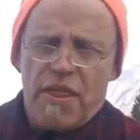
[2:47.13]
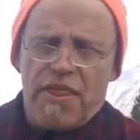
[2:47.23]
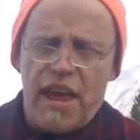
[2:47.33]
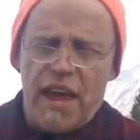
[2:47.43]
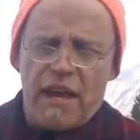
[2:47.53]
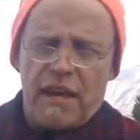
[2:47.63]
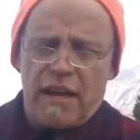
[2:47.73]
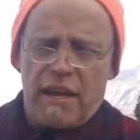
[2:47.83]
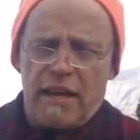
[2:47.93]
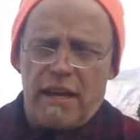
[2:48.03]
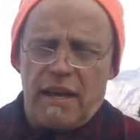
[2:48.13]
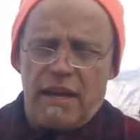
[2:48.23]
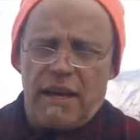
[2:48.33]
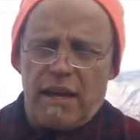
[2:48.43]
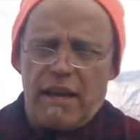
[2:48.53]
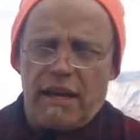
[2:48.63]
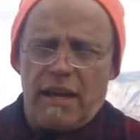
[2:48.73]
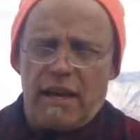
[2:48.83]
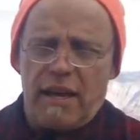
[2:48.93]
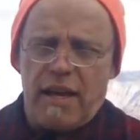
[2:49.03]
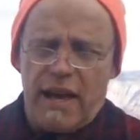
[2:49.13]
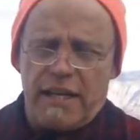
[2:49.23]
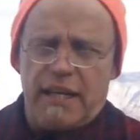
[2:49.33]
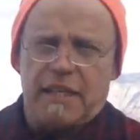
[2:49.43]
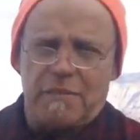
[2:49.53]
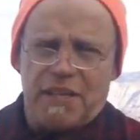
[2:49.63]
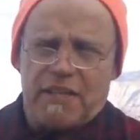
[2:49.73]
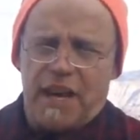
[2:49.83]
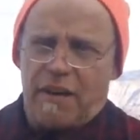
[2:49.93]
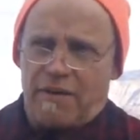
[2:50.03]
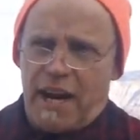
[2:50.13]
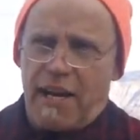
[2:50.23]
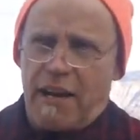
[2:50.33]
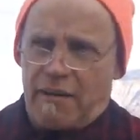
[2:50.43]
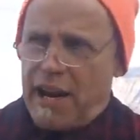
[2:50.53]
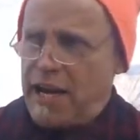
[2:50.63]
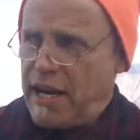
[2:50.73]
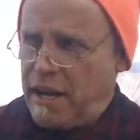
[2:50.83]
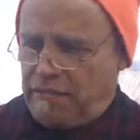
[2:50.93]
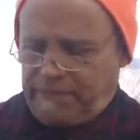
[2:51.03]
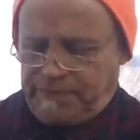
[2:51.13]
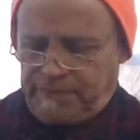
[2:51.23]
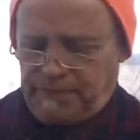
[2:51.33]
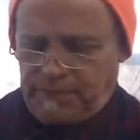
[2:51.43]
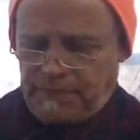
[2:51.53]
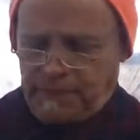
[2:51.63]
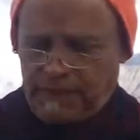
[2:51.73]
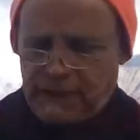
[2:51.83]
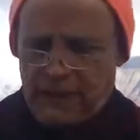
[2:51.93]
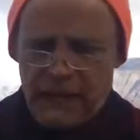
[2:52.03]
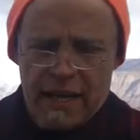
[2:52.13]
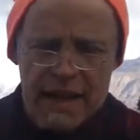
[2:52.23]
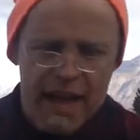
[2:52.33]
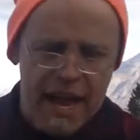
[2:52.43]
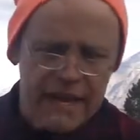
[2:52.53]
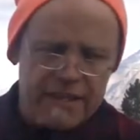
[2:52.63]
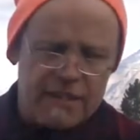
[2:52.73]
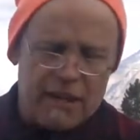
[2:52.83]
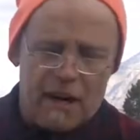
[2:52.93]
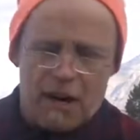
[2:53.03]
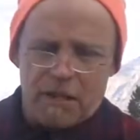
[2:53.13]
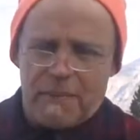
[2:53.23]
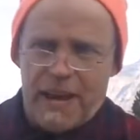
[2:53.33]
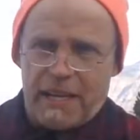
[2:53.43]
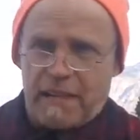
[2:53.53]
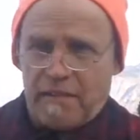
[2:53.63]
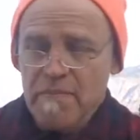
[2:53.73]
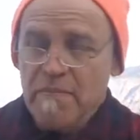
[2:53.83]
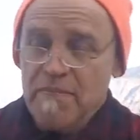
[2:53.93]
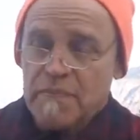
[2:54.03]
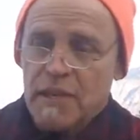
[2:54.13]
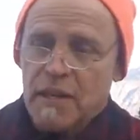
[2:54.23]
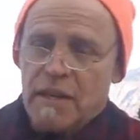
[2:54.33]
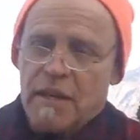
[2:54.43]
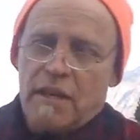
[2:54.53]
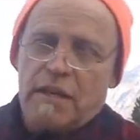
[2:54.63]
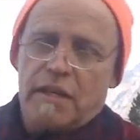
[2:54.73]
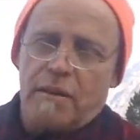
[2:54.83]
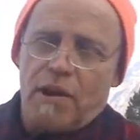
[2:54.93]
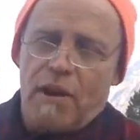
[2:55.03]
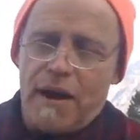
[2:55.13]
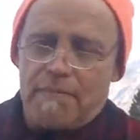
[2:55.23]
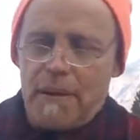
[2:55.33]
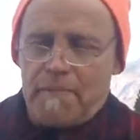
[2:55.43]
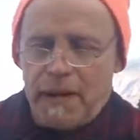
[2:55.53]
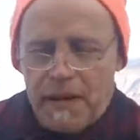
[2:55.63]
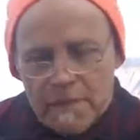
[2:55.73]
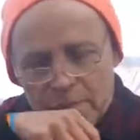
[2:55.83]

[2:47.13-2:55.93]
They, it needs to be said right here, right now. As Carlsbad WIPP, the